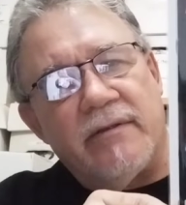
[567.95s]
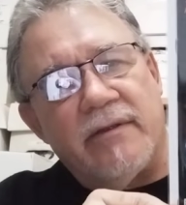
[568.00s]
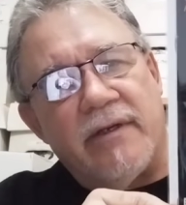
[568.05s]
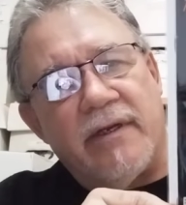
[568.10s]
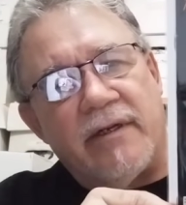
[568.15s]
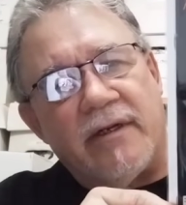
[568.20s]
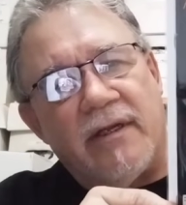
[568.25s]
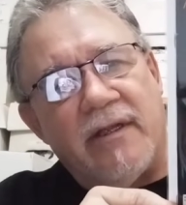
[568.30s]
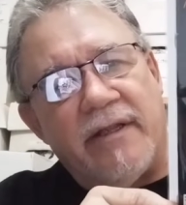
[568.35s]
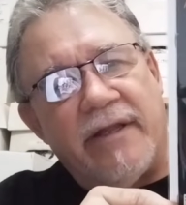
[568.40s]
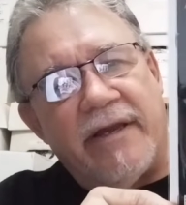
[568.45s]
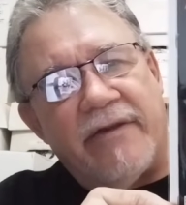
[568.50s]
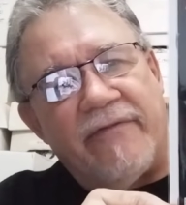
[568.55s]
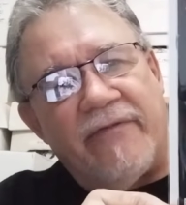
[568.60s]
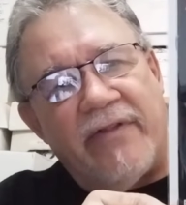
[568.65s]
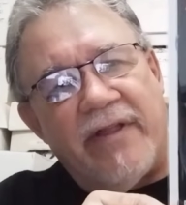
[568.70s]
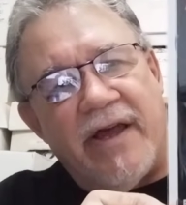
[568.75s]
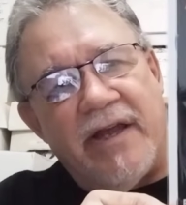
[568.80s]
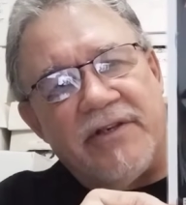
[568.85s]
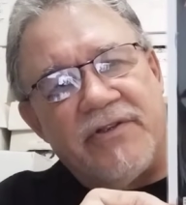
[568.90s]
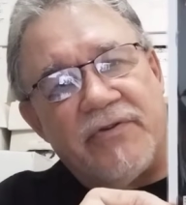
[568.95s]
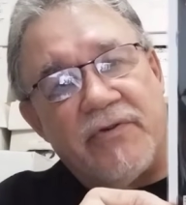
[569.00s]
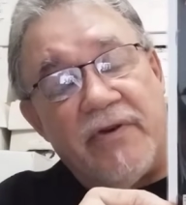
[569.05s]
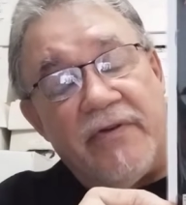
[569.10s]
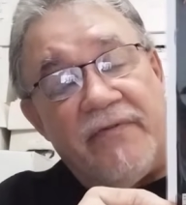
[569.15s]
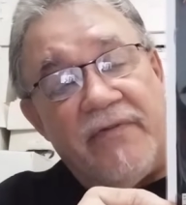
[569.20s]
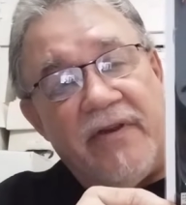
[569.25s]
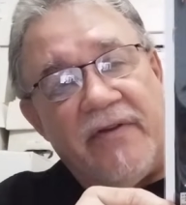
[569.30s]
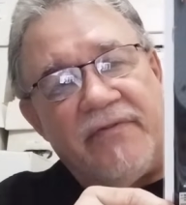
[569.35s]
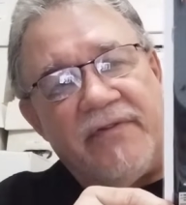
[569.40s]
and collect Flash,
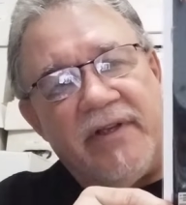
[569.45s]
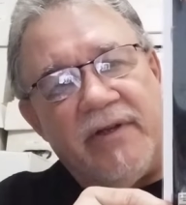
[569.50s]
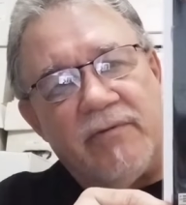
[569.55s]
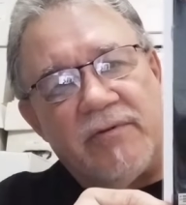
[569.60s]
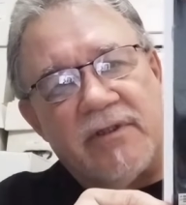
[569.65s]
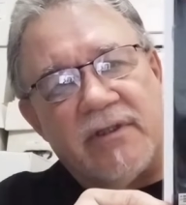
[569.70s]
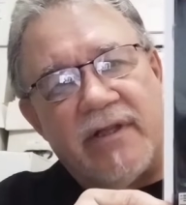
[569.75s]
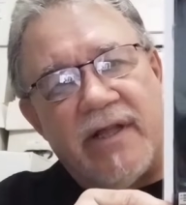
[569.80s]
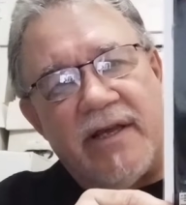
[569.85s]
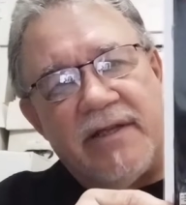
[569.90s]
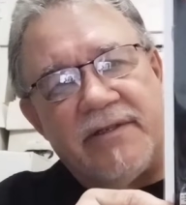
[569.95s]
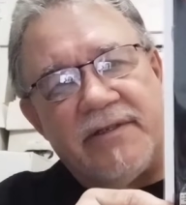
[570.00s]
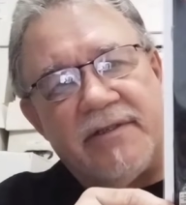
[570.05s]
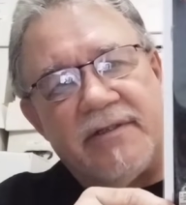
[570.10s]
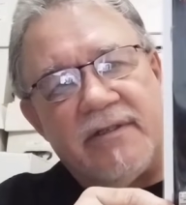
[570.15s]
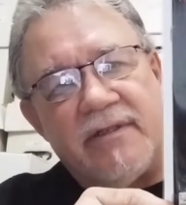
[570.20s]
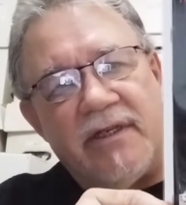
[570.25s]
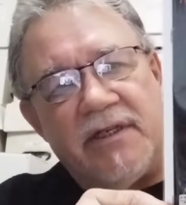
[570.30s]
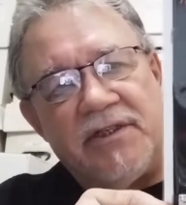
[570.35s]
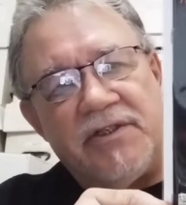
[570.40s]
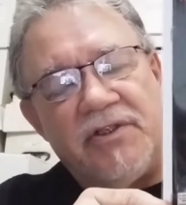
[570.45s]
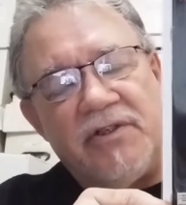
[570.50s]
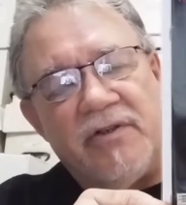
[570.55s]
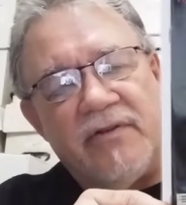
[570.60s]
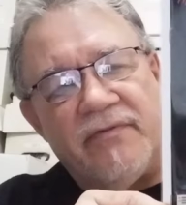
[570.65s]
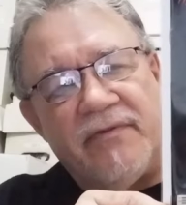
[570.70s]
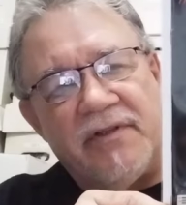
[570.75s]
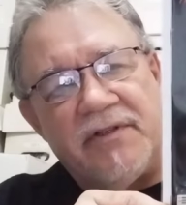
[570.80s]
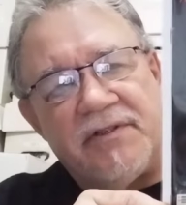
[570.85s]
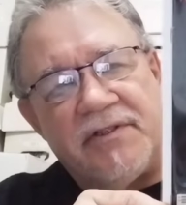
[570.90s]
350 was the last issue
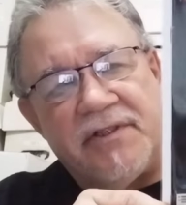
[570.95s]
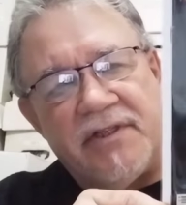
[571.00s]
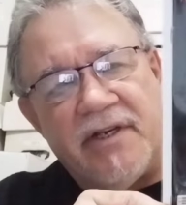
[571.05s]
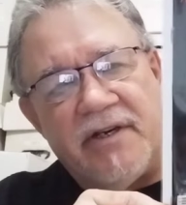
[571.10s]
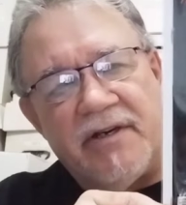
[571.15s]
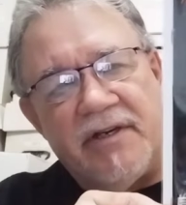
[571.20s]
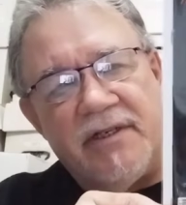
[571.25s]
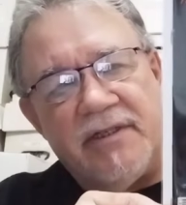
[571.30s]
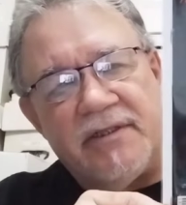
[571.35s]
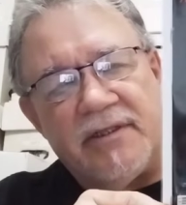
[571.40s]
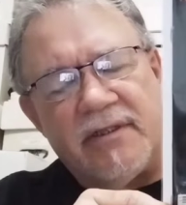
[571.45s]
of this series,